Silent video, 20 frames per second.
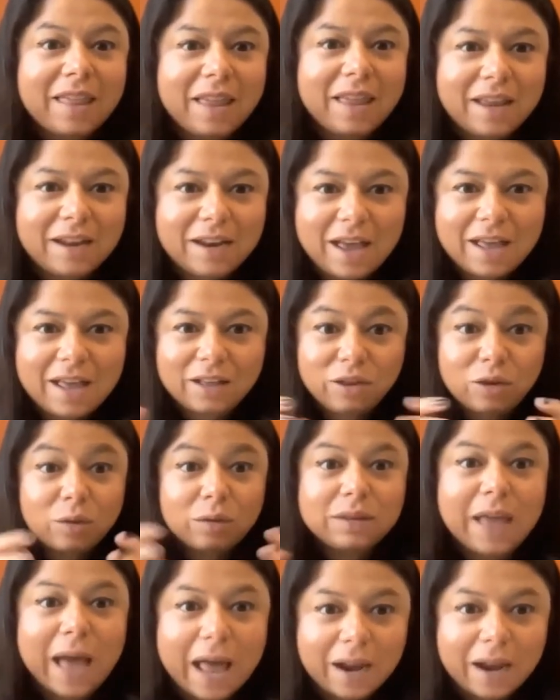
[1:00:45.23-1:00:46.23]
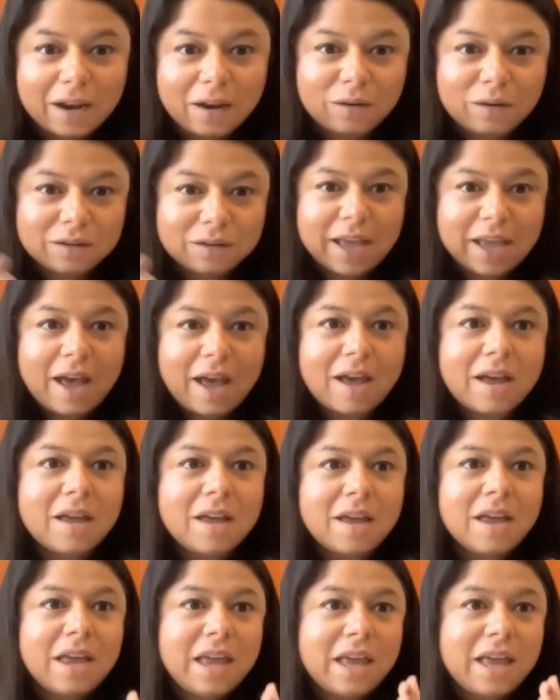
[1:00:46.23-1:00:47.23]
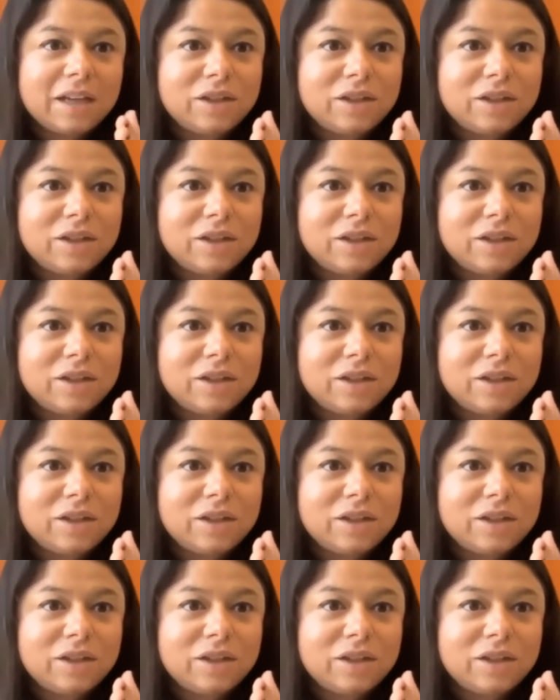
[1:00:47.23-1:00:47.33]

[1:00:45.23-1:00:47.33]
within the total chain.